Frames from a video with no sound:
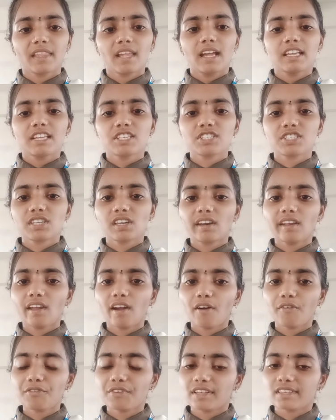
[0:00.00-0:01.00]
History
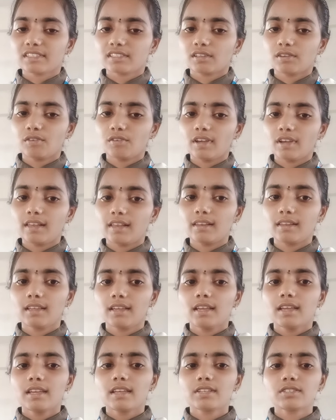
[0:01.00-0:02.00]
of SQL.
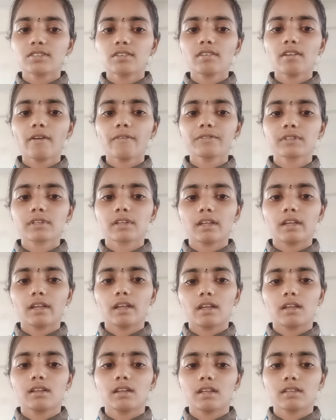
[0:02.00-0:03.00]
History of
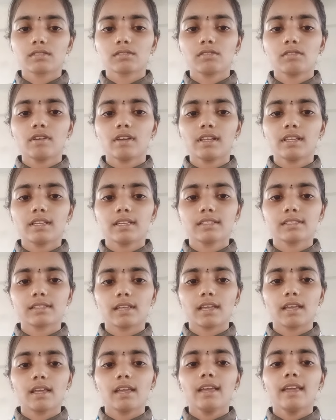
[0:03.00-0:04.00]
SQL is
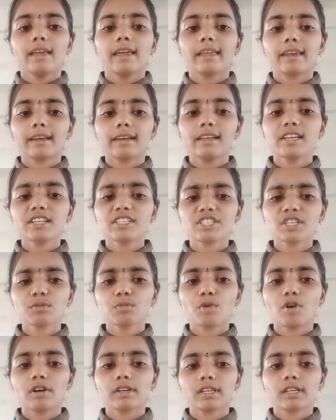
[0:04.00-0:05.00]
a relation
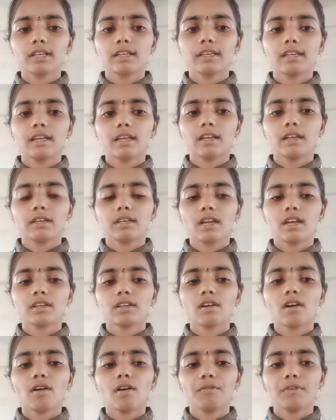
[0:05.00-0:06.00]
model in a
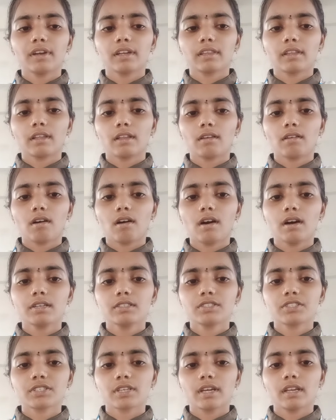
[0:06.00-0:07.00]
data for the large
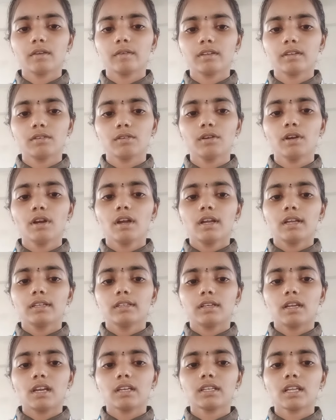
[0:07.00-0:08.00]
shelf
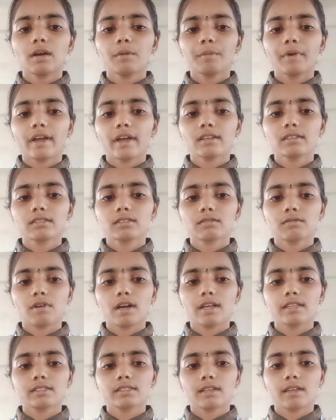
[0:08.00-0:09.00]
data banks
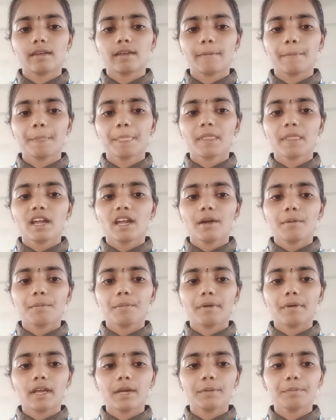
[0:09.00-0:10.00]
was a
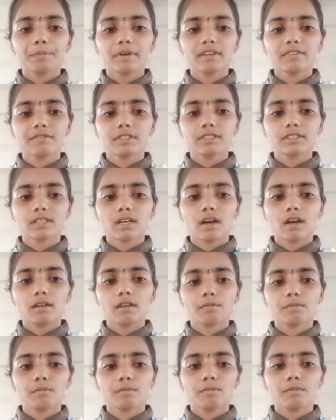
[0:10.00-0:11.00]
paper which
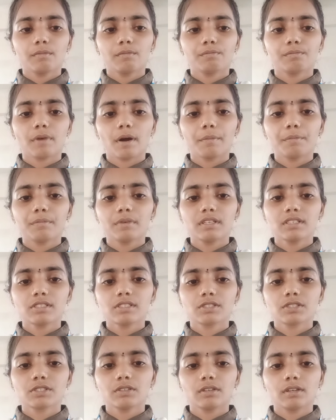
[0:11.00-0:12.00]
are
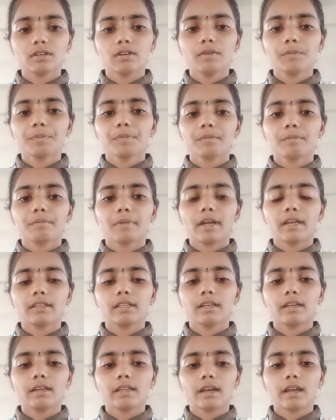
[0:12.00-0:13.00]
published by the
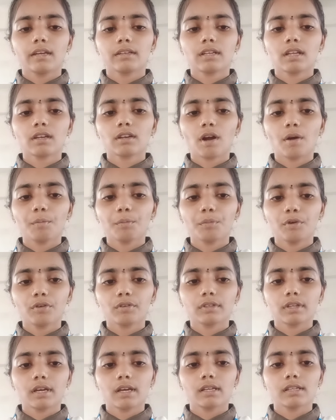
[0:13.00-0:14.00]
Greater
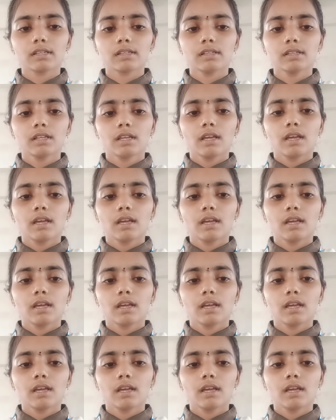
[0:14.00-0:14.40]
Computer